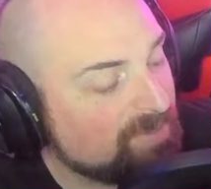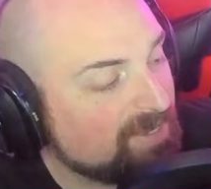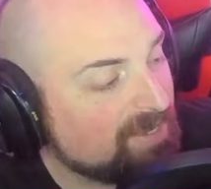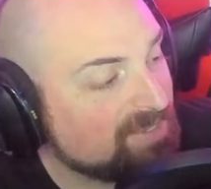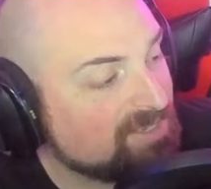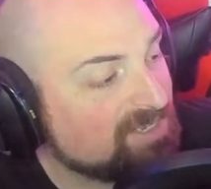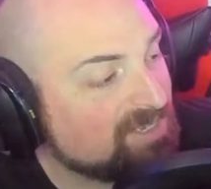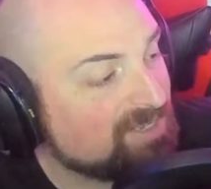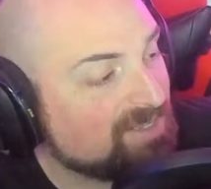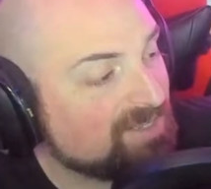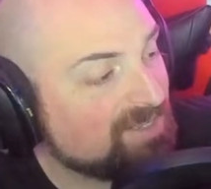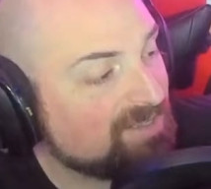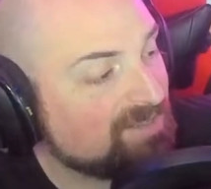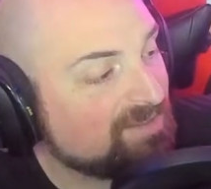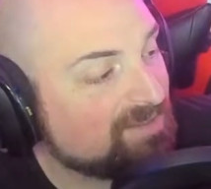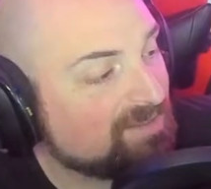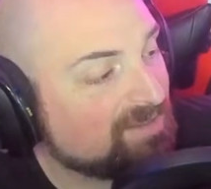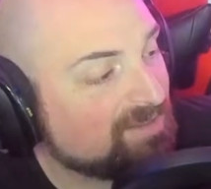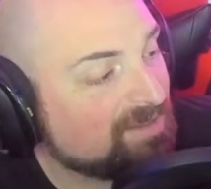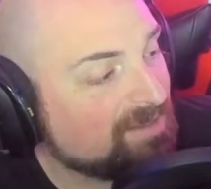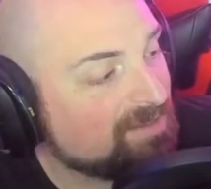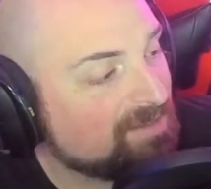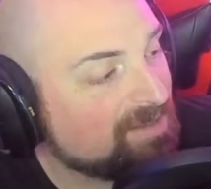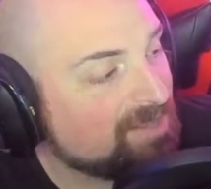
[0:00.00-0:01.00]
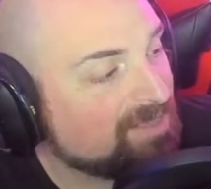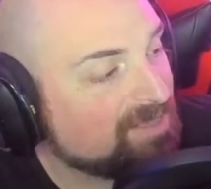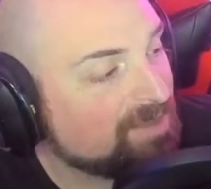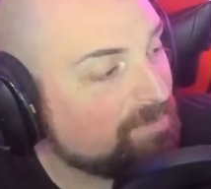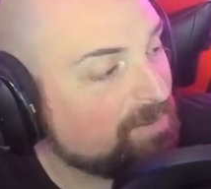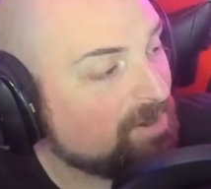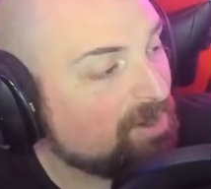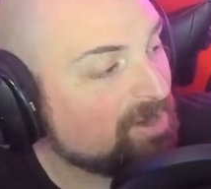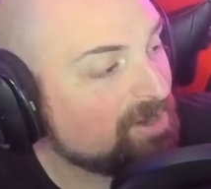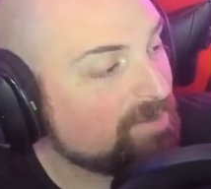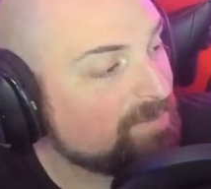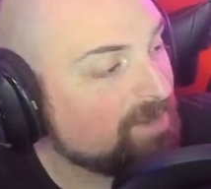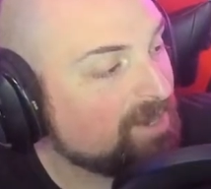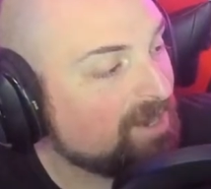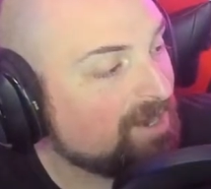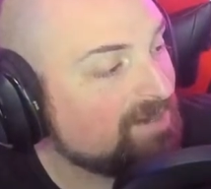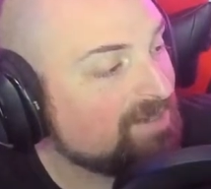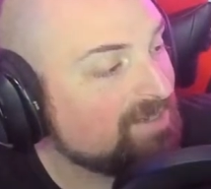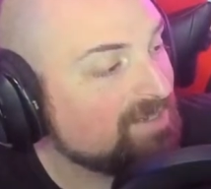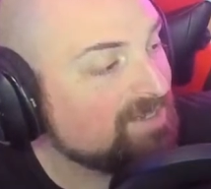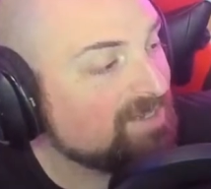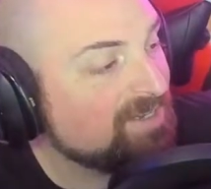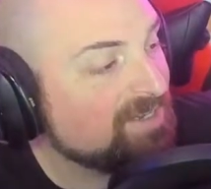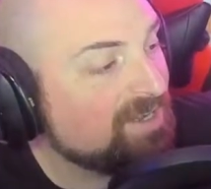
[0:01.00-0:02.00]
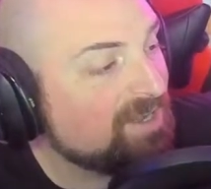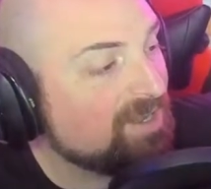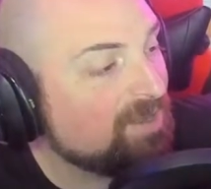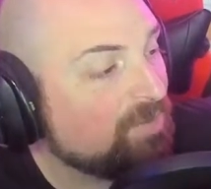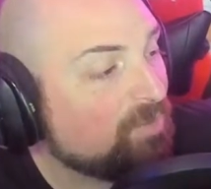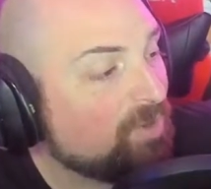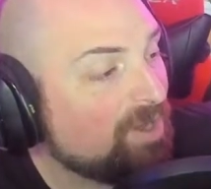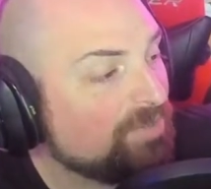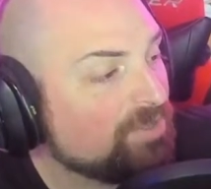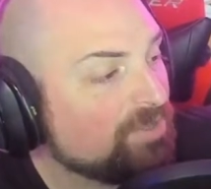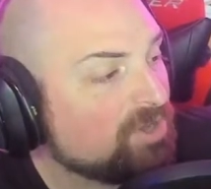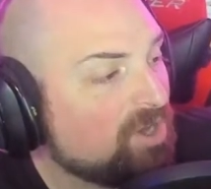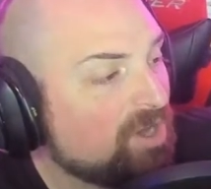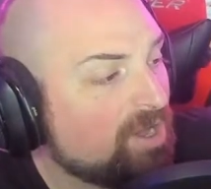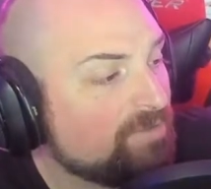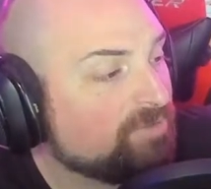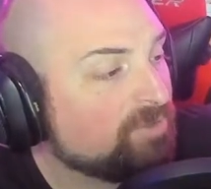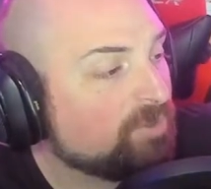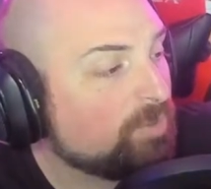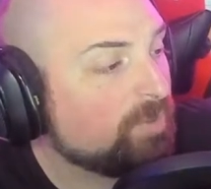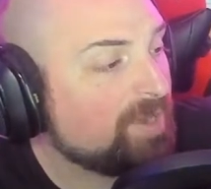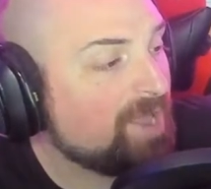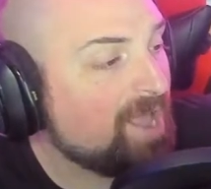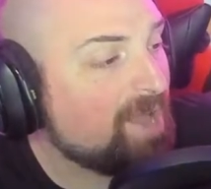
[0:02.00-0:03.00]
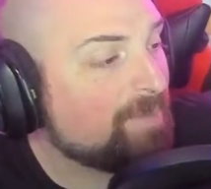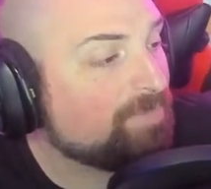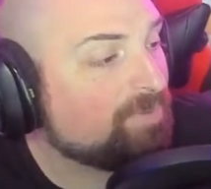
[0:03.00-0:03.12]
let me get to the at the bottom here. While the conflict with